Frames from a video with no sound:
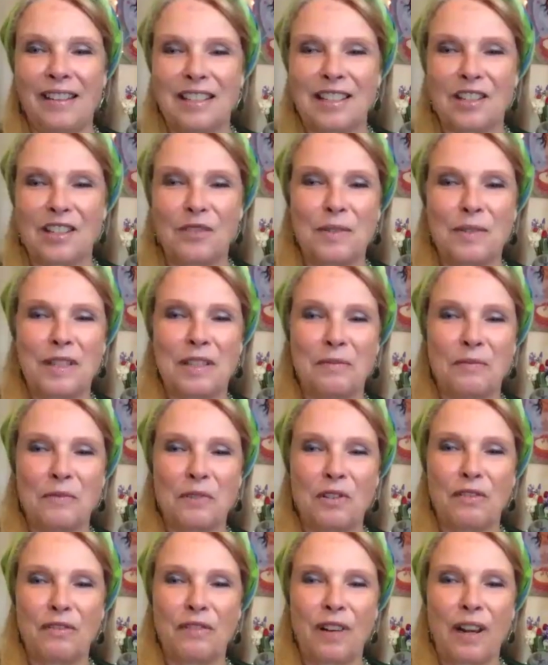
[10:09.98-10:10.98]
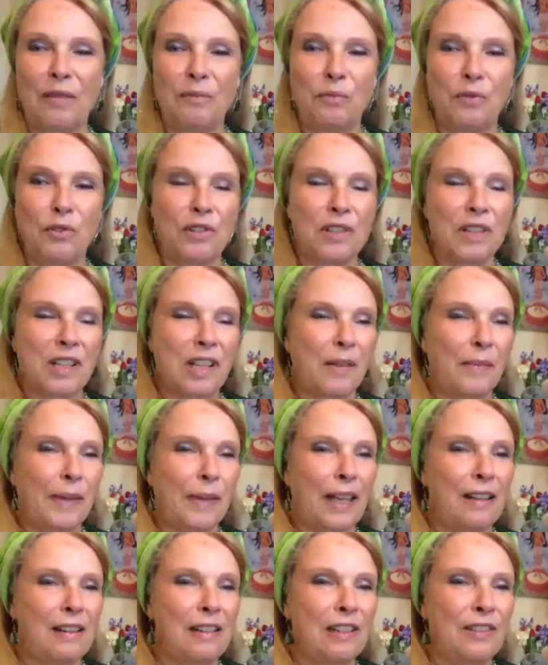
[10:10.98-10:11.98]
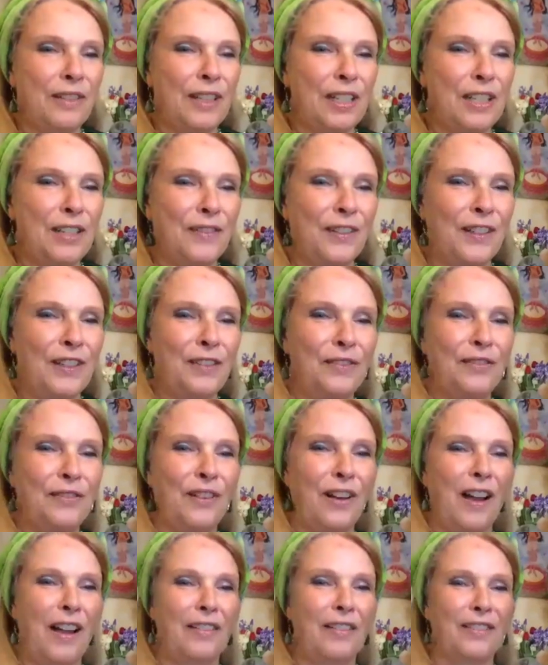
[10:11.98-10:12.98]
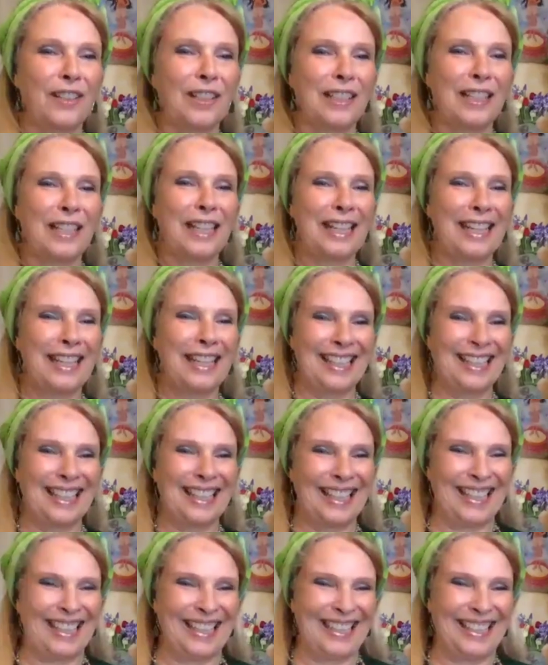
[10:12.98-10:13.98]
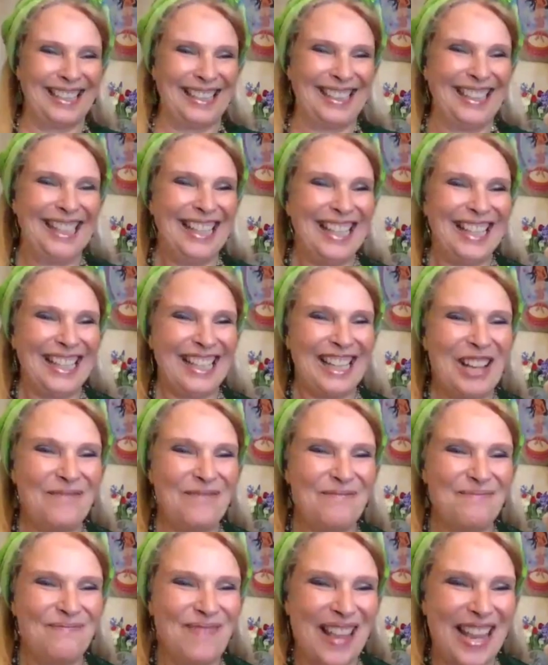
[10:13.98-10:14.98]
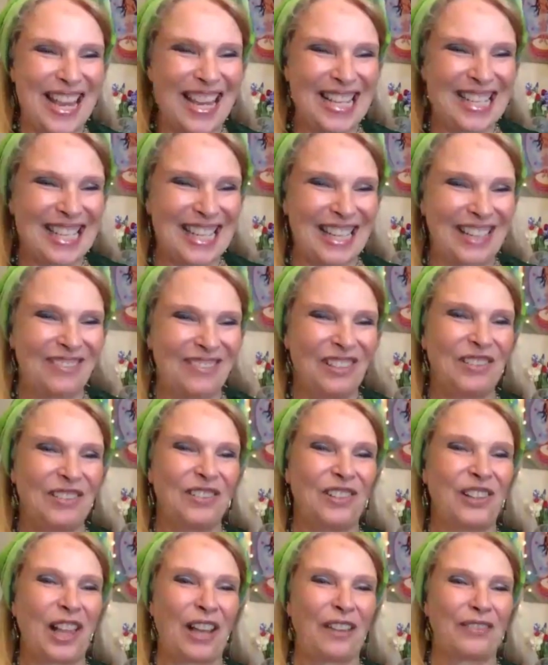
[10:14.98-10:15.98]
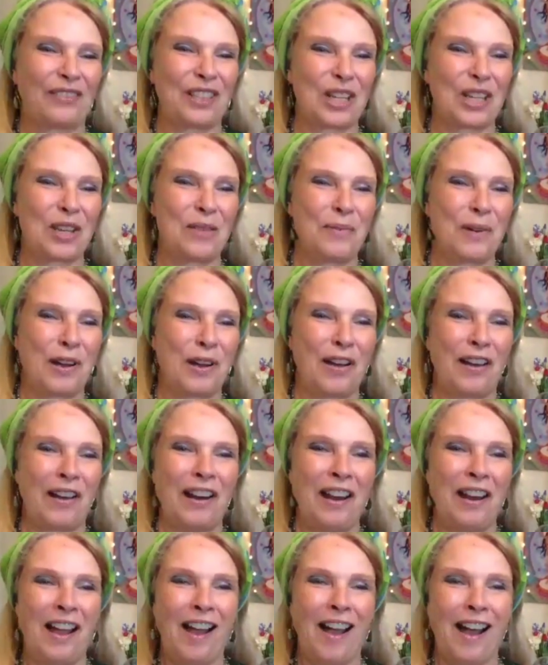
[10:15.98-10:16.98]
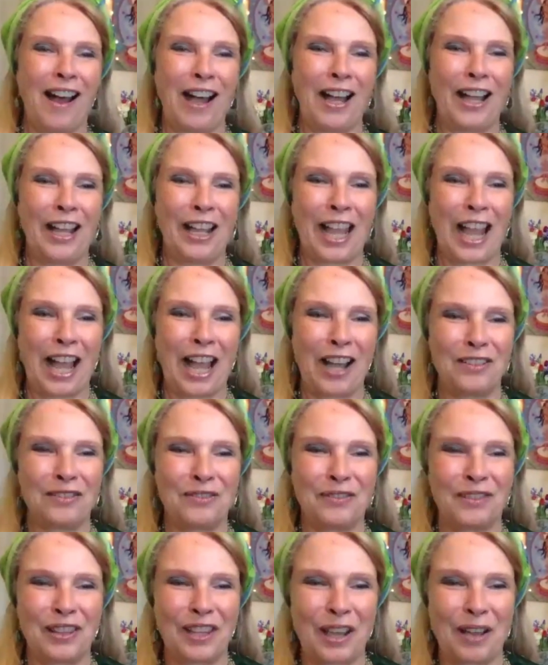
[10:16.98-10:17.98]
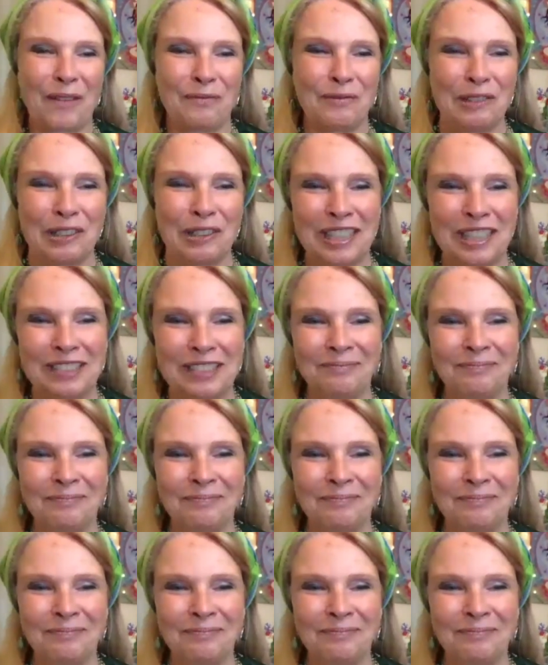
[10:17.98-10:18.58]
going to be some great books coming out in 2025. I mean, amazing. We will have to keep our eye out for that one.